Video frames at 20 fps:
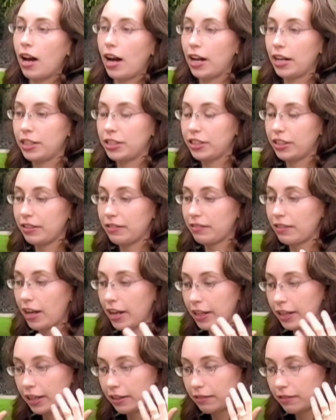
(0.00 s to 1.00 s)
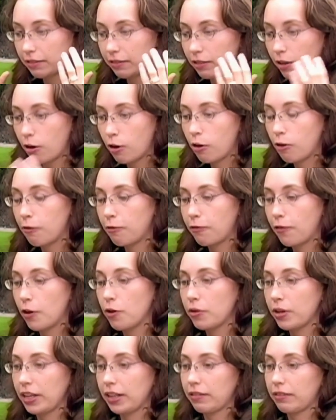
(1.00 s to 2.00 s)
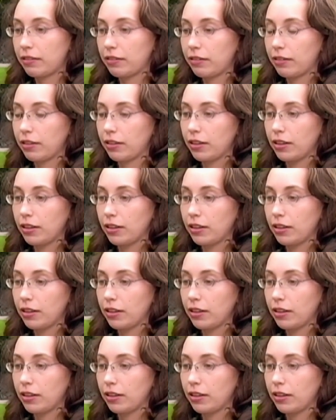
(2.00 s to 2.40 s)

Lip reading: I get so focused,